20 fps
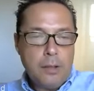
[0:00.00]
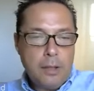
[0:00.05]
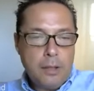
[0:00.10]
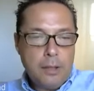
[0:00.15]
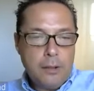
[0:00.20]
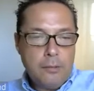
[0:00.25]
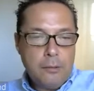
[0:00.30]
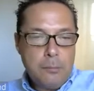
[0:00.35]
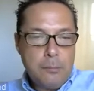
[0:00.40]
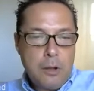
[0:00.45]

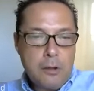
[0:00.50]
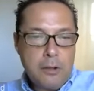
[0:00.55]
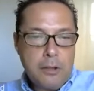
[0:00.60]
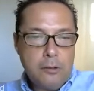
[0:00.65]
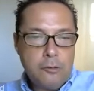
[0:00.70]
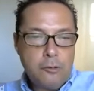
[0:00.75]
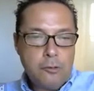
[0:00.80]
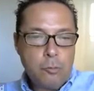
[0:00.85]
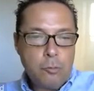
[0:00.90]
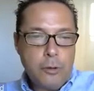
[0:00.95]
The
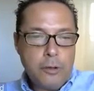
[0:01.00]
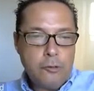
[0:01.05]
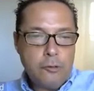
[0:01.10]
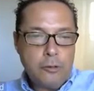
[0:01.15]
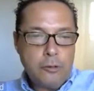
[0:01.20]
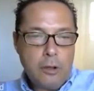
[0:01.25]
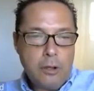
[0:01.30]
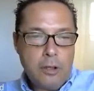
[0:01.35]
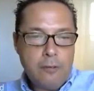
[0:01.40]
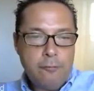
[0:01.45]
market
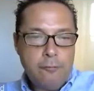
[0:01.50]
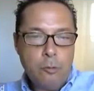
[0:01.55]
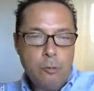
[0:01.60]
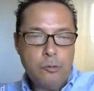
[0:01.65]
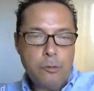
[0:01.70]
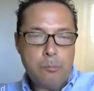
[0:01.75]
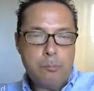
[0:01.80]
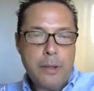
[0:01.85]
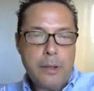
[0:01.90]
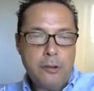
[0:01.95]
swings higher,
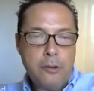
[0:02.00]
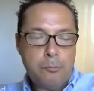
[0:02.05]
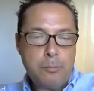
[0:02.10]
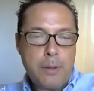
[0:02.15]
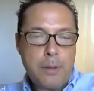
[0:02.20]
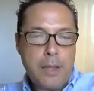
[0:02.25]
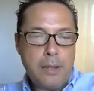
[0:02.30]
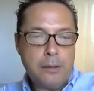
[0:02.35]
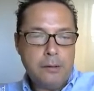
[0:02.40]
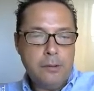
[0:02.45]
forms a
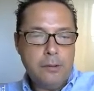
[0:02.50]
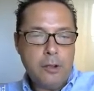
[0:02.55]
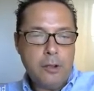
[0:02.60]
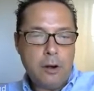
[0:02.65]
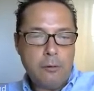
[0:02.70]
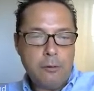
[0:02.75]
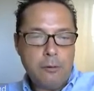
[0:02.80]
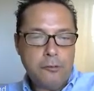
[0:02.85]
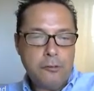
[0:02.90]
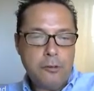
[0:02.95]
base pattern. The
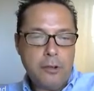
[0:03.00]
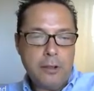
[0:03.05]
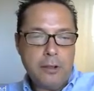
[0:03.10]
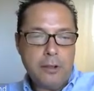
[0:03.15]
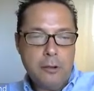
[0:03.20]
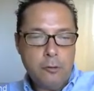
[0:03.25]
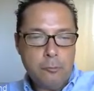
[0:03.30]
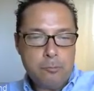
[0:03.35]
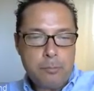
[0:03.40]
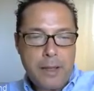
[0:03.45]

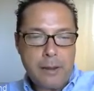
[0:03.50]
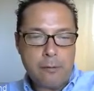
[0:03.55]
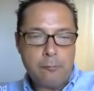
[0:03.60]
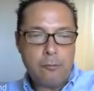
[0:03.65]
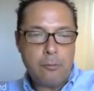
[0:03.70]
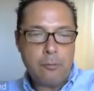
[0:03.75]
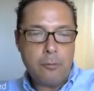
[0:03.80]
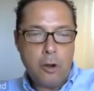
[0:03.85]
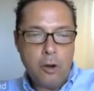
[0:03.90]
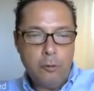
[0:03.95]
RSI goes
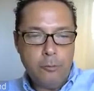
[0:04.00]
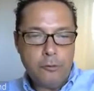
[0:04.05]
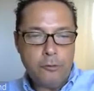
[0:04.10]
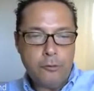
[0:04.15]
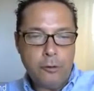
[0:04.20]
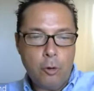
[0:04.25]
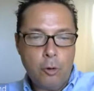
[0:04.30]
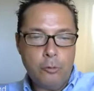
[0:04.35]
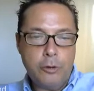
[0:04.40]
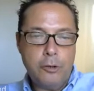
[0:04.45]
back from
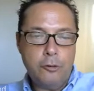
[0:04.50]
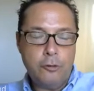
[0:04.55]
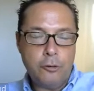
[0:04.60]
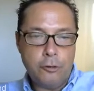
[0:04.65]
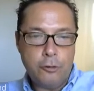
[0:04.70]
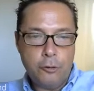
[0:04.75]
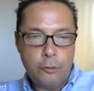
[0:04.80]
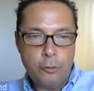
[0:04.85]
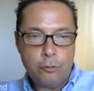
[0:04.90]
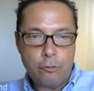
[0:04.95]
oversold
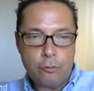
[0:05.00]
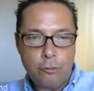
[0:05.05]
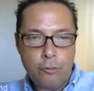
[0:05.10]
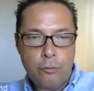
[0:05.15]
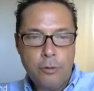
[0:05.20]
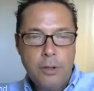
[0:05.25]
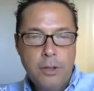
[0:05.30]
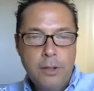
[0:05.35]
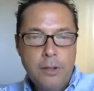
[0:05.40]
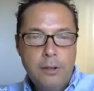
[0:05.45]
into
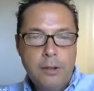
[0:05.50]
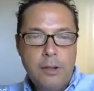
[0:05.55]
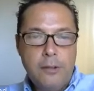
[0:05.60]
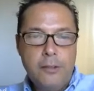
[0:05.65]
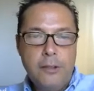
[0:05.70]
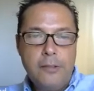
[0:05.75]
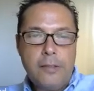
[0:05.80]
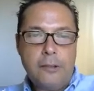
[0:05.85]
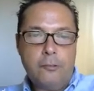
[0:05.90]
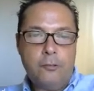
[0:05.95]
neutral,
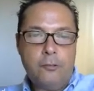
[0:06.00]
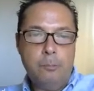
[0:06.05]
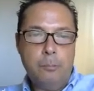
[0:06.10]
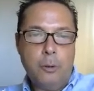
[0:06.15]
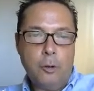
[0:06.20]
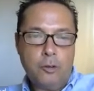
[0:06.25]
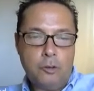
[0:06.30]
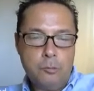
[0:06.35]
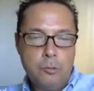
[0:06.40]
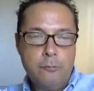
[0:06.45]
and then that's
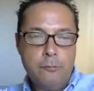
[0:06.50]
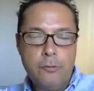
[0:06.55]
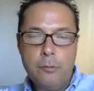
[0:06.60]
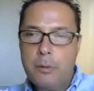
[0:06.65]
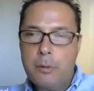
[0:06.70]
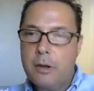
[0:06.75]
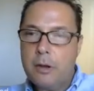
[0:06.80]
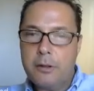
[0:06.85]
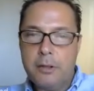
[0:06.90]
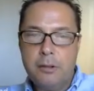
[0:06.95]
the bottom of
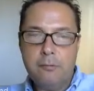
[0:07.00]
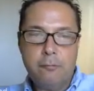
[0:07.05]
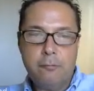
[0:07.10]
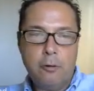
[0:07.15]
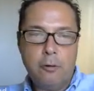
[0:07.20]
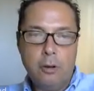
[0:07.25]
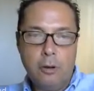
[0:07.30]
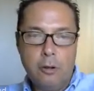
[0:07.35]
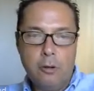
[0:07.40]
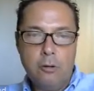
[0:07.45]
the market
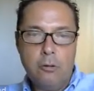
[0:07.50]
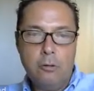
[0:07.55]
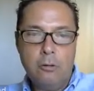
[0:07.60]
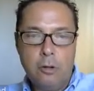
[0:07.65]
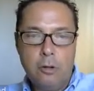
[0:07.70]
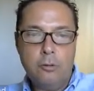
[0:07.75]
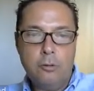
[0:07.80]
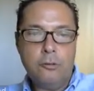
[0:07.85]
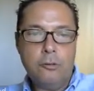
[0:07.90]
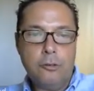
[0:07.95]
for a
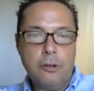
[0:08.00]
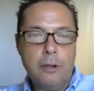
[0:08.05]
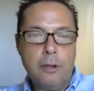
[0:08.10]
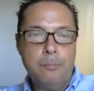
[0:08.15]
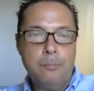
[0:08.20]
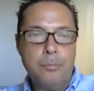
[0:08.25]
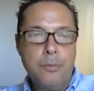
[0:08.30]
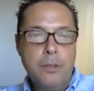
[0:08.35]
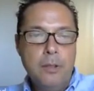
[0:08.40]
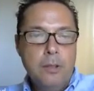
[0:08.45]
long, long
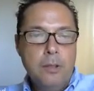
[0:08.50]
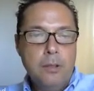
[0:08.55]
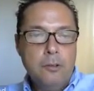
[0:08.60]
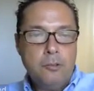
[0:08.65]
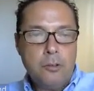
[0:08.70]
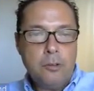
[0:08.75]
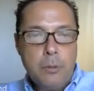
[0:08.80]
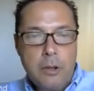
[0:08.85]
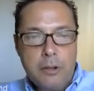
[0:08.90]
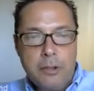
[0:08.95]
time.
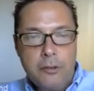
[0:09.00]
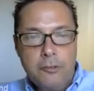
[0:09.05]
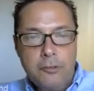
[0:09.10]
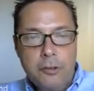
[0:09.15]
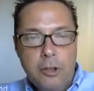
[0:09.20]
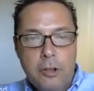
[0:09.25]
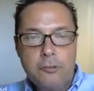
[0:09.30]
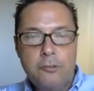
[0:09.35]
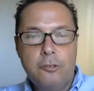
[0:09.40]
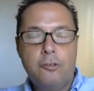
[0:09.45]
So the market
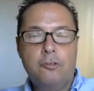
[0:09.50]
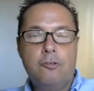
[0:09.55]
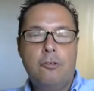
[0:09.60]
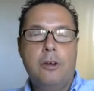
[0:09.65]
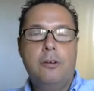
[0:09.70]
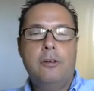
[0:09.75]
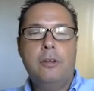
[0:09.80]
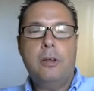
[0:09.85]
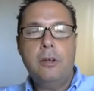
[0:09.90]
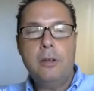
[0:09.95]
starts to
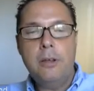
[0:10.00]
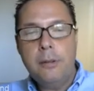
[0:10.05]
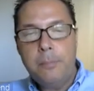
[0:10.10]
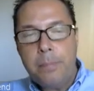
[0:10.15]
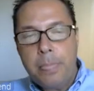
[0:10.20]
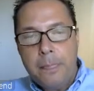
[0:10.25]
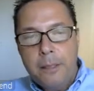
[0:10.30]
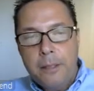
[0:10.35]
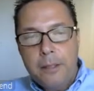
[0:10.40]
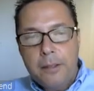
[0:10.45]
trend
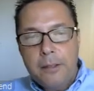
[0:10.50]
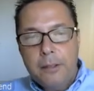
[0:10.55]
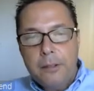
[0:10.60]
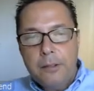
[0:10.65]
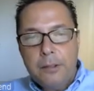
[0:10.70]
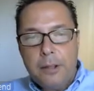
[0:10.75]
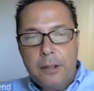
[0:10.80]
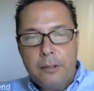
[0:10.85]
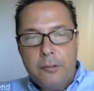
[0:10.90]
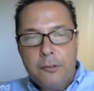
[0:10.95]
higher.
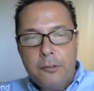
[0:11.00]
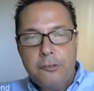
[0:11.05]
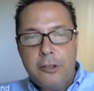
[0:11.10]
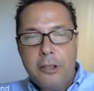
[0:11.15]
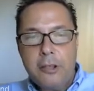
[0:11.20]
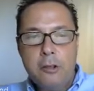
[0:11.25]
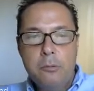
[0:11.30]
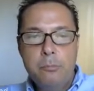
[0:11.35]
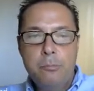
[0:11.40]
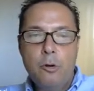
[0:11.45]
The
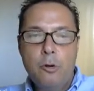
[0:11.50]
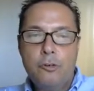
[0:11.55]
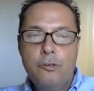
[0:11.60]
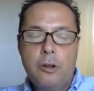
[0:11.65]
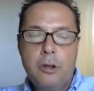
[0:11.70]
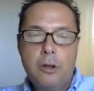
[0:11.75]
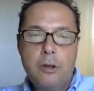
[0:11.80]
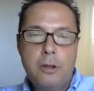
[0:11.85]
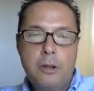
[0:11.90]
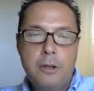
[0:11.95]
second
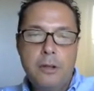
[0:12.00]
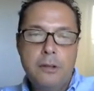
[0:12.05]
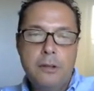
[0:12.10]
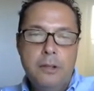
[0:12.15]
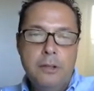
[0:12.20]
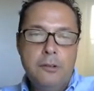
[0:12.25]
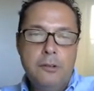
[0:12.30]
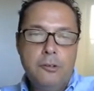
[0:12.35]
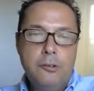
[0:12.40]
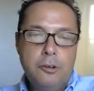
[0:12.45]
push
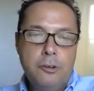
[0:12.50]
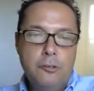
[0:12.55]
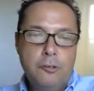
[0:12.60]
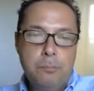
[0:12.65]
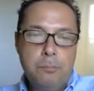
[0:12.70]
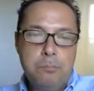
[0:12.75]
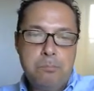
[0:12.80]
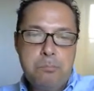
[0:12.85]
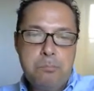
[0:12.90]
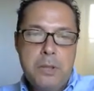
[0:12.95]
higher
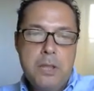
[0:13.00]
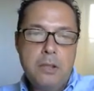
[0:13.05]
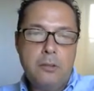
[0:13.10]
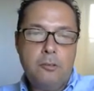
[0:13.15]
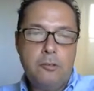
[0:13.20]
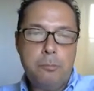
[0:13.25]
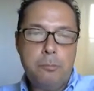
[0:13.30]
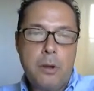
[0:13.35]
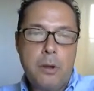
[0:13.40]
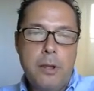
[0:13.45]
sees a
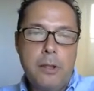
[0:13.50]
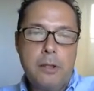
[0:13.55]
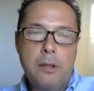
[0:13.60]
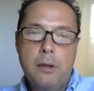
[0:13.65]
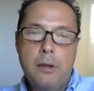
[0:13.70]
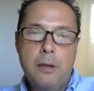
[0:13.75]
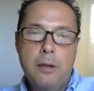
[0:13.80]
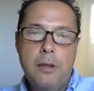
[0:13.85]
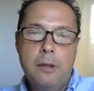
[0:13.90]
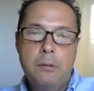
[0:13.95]
big spike
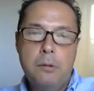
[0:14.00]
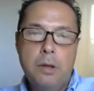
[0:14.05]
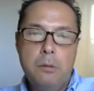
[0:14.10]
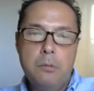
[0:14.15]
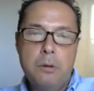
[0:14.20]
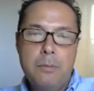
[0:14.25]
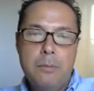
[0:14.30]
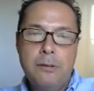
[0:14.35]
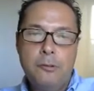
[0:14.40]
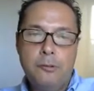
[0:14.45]
higher,
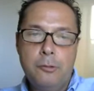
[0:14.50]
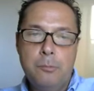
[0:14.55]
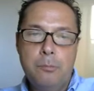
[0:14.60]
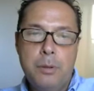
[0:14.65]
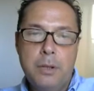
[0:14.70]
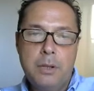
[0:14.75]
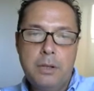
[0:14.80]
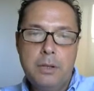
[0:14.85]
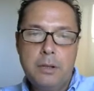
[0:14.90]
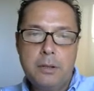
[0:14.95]
a
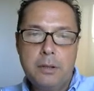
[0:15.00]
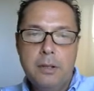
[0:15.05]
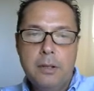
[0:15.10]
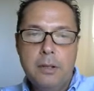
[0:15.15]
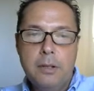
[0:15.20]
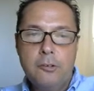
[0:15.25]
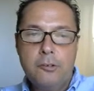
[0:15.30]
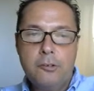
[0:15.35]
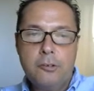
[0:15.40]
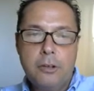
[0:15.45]
momentum peak,
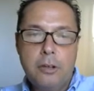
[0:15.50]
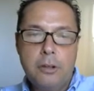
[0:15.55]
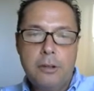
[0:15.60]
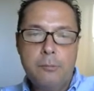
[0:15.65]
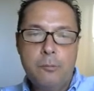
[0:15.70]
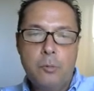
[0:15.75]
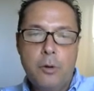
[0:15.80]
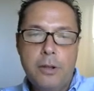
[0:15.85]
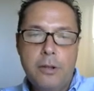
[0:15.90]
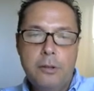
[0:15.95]

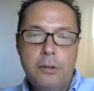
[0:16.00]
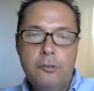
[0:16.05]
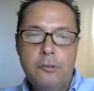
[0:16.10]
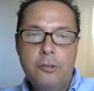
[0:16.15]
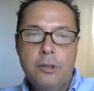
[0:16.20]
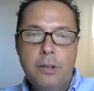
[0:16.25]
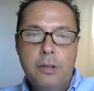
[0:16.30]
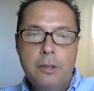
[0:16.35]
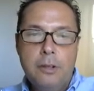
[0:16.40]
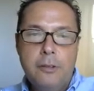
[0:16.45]

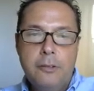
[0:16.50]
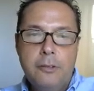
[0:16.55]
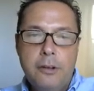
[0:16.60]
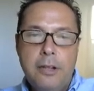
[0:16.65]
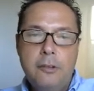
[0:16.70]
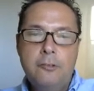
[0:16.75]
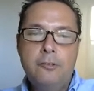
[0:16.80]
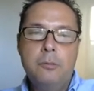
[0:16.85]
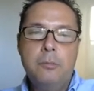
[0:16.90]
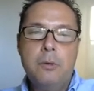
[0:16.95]
sideways. And
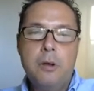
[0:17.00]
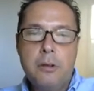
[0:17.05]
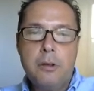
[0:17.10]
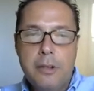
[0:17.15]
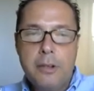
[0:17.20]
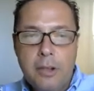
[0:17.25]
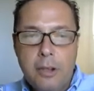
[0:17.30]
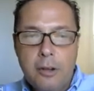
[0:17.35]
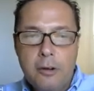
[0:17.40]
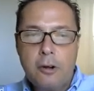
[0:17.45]
then as the
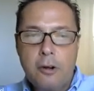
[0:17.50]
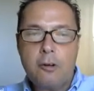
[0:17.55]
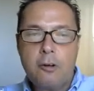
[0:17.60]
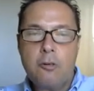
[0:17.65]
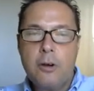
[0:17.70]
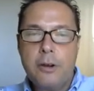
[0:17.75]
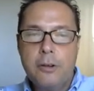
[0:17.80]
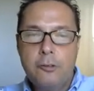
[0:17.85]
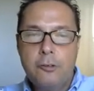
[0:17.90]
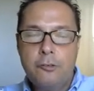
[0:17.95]
market kind of
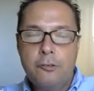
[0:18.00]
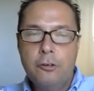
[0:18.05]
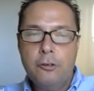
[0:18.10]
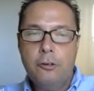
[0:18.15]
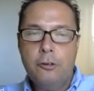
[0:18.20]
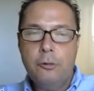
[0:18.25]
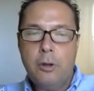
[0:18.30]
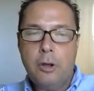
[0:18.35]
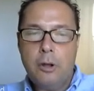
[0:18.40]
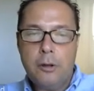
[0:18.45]
grinds to
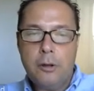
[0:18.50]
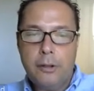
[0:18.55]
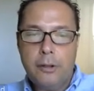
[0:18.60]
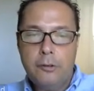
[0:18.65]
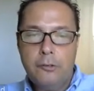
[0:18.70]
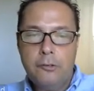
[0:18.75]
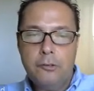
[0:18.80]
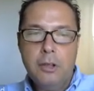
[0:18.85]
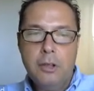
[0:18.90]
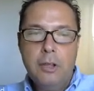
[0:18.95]
new
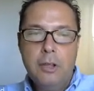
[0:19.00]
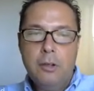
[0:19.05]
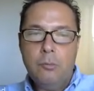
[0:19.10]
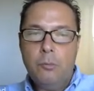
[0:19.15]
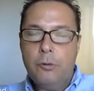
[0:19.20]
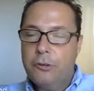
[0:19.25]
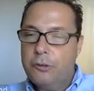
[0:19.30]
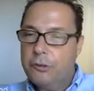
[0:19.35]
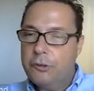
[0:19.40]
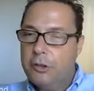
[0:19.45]
highs, we